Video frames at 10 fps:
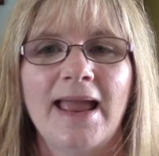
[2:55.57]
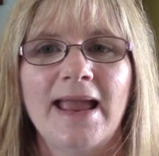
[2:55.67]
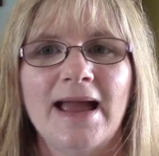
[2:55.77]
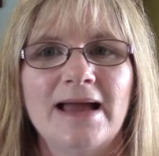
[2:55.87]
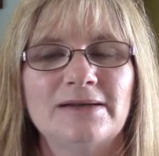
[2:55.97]

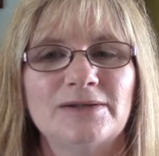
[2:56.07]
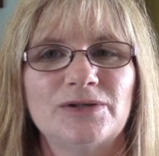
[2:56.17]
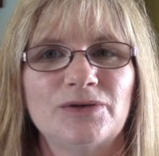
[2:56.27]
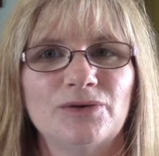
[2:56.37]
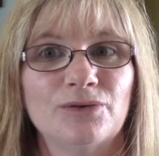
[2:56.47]
and
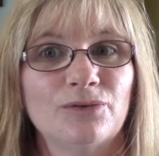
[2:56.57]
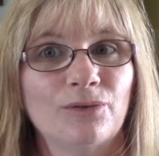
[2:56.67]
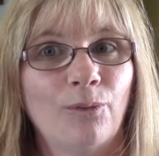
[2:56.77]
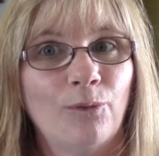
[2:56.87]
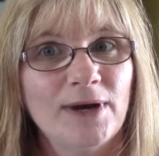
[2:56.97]

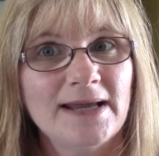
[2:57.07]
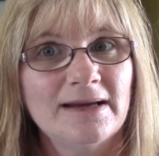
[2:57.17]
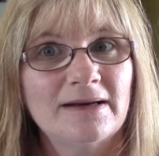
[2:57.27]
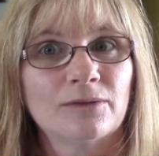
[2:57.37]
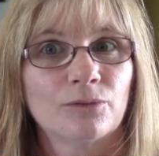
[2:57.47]
to
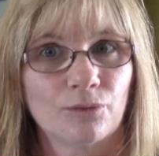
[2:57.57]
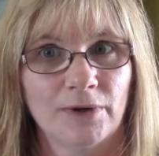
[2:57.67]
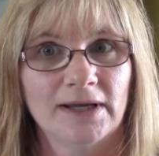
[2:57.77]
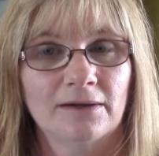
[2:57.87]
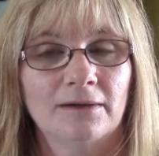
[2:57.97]
read
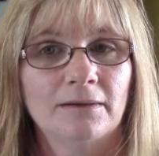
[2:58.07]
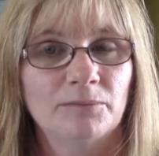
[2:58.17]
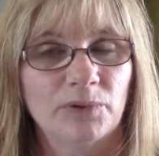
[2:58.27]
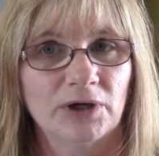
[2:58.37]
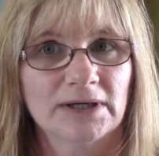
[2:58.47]
real
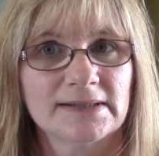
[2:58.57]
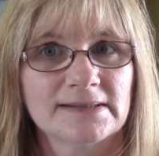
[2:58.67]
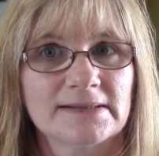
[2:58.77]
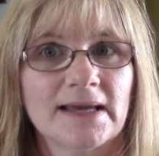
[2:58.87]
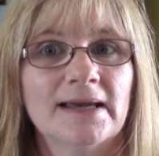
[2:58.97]

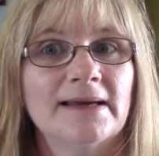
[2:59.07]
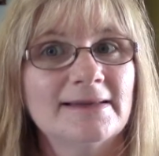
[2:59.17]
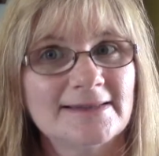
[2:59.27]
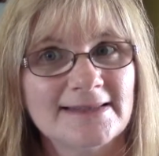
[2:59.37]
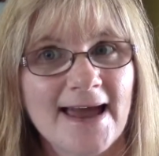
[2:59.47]
books
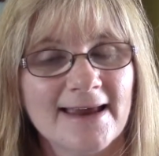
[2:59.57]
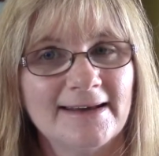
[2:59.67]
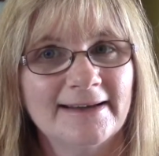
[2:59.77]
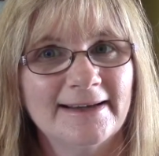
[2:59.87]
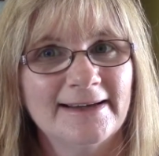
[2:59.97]

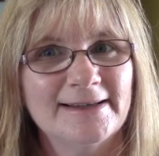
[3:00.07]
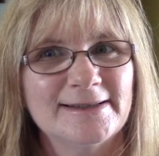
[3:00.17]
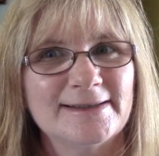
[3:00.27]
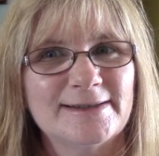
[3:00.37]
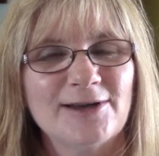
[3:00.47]
instead.
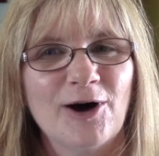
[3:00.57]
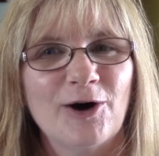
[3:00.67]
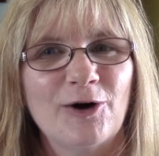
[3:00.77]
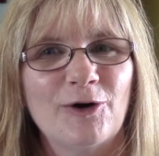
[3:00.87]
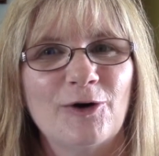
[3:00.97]

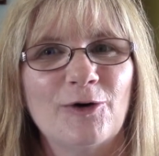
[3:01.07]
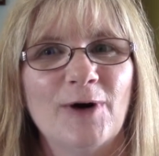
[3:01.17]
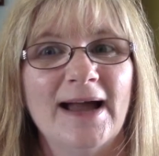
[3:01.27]
So